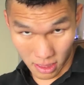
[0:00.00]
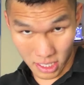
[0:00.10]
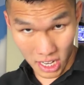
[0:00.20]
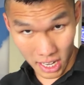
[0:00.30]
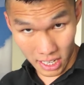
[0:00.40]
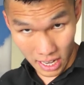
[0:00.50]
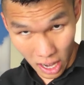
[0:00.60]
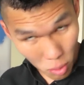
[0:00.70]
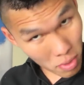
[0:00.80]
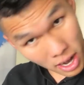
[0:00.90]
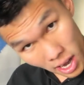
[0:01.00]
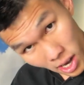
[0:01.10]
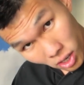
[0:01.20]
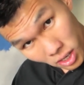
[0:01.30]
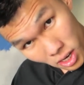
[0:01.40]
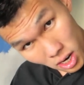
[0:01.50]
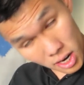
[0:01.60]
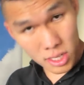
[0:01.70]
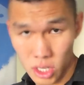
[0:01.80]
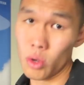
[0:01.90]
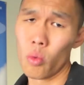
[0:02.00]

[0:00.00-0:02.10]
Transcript: Check it out, my haircut!